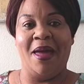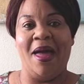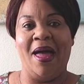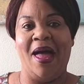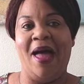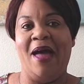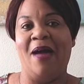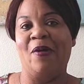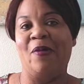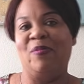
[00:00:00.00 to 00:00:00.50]

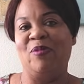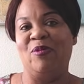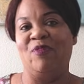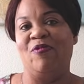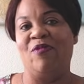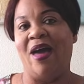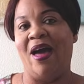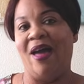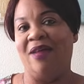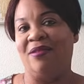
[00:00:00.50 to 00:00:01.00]
I hope you've
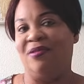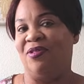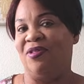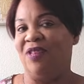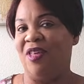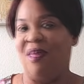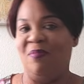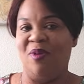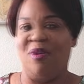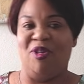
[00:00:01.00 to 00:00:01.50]
gotten
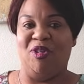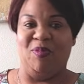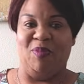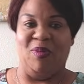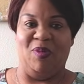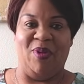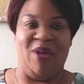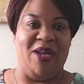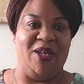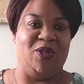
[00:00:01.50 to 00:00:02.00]
some
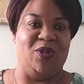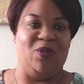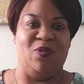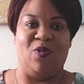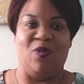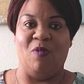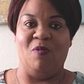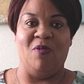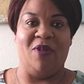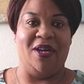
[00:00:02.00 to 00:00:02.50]
inspiration
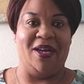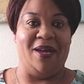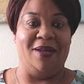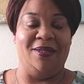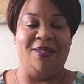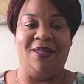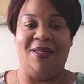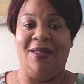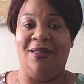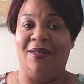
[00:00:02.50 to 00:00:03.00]
from what I
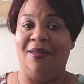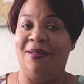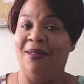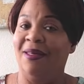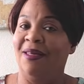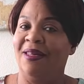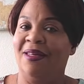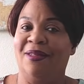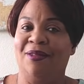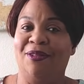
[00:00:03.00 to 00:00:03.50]
did.
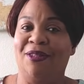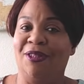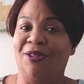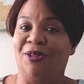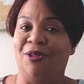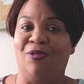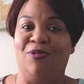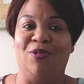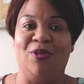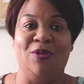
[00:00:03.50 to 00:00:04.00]
Just
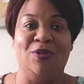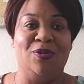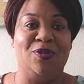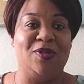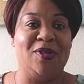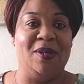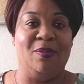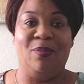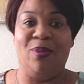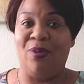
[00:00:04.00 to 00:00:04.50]
a few
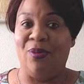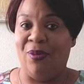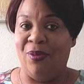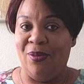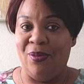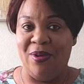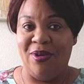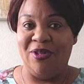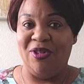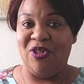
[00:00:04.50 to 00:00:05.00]
simple
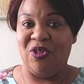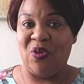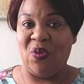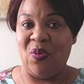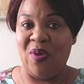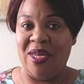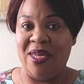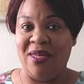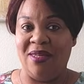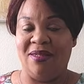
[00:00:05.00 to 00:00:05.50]

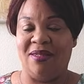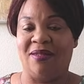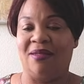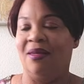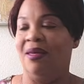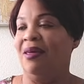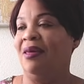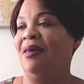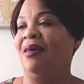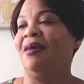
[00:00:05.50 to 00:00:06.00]
tweaks
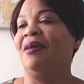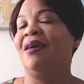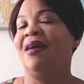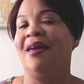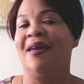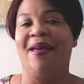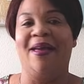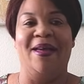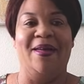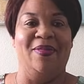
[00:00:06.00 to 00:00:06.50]

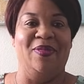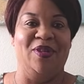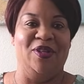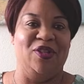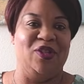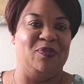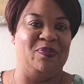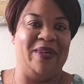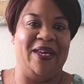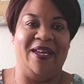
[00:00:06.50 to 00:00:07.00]
in this
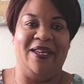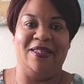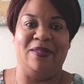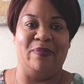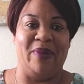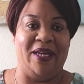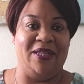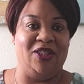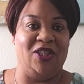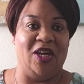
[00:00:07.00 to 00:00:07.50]
space
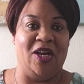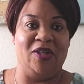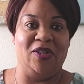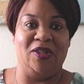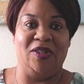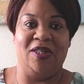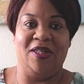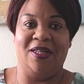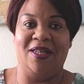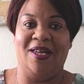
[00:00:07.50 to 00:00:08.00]
by changing
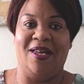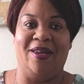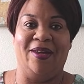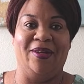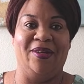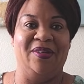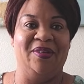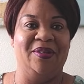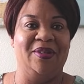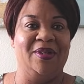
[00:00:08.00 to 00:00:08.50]
the
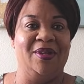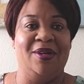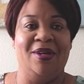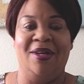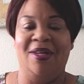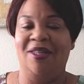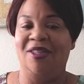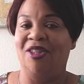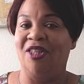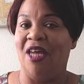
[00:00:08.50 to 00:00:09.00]
color,
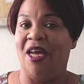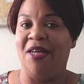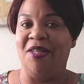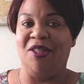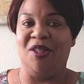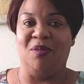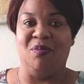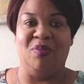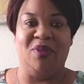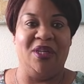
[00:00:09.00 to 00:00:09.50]

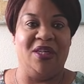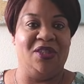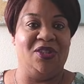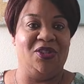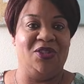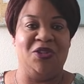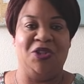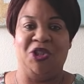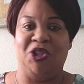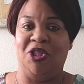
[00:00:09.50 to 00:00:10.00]
changing
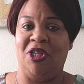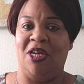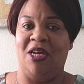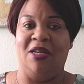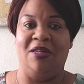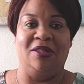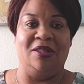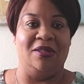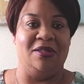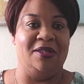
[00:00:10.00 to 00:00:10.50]
pictures,
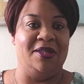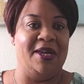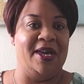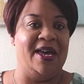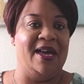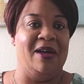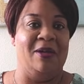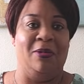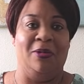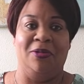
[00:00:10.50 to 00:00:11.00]
changing
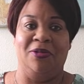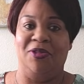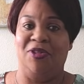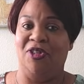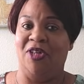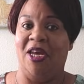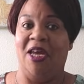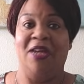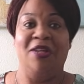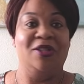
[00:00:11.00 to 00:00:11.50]
towels,
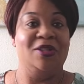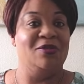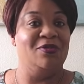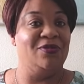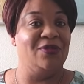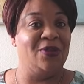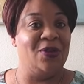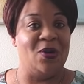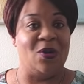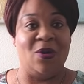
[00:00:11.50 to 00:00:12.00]
changing
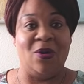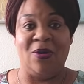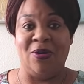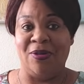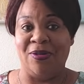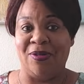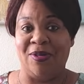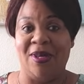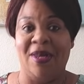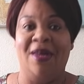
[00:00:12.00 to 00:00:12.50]

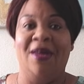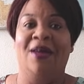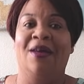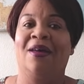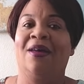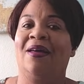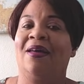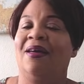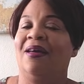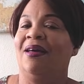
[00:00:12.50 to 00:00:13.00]
florals,
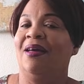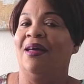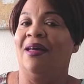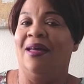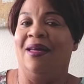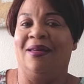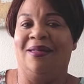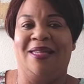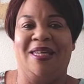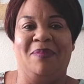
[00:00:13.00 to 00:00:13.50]

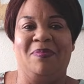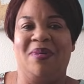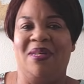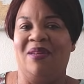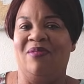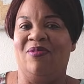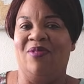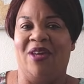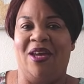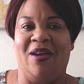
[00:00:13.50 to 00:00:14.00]
uh, keeping it
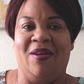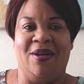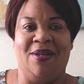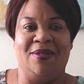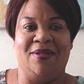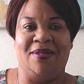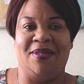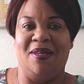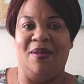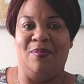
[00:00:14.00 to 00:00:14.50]
very
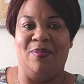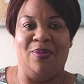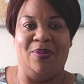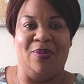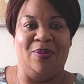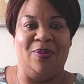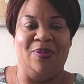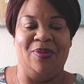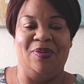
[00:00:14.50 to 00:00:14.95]
simple.